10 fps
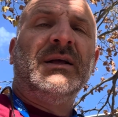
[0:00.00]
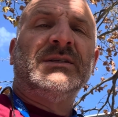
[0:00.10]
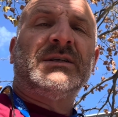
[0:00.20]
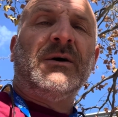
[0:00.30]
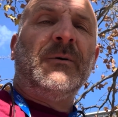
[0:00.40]

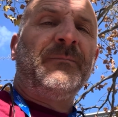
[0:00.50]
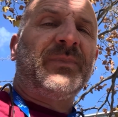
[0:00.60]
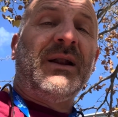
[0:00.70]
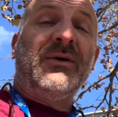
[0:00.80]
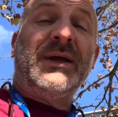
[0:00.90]
So
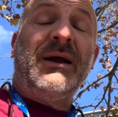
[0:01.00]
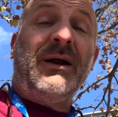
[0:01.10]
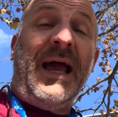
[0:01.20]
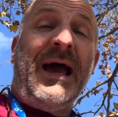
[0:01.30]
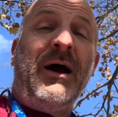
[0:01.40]
I don't care
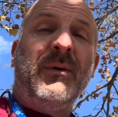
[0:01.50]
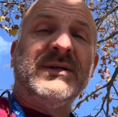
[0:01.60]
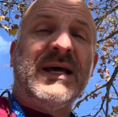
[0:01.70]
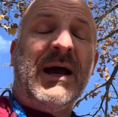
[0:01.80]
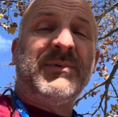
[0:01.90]
how
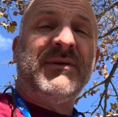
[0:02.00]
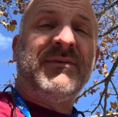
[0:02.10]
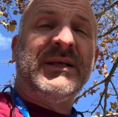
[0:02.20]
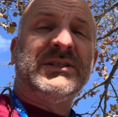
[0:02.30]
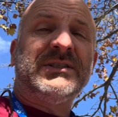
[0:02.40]
adaptive
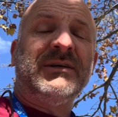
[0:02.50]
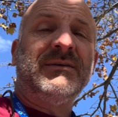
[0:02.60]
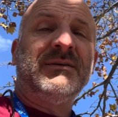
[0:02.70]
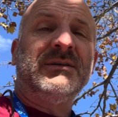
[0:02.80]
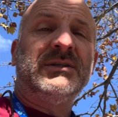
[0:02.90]
this
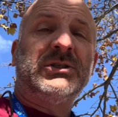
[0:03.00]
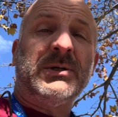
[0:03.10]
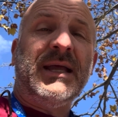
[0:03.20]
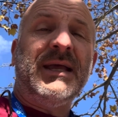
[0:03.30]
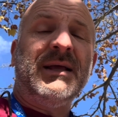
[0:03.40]

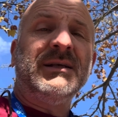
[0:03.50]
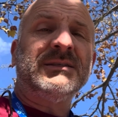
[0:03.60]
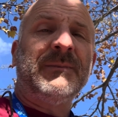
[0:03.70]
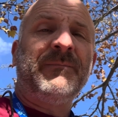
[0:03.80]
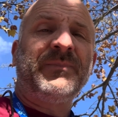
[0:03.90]
tree is,